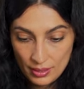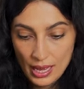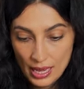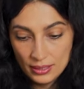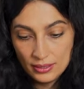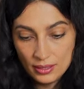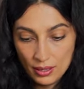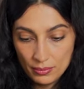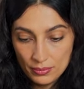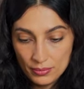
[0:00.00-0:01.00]
add
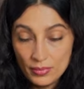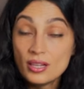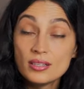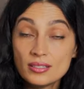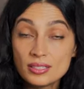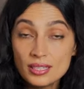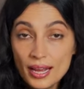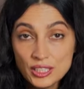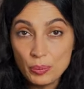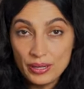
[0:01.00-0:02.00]
some
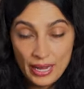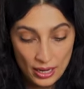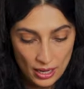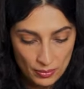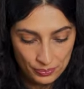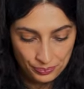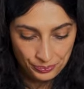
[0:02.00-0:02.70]
sliced banana.